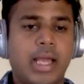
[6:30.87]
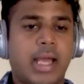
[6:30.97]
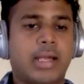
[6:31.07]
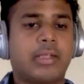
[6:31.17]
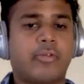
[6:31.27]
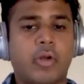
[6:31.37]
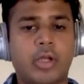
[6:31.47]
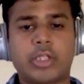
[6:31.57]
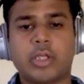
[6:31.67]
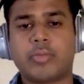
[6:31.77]
And in the
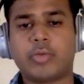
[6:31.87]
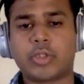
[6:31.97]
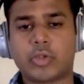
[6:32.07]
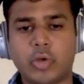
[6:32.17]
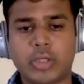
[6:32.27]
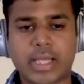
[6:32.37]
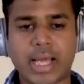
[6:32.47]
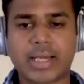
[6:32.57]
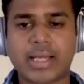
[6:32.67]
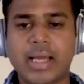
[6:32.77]
following theorem, we showed
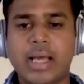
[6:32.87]
that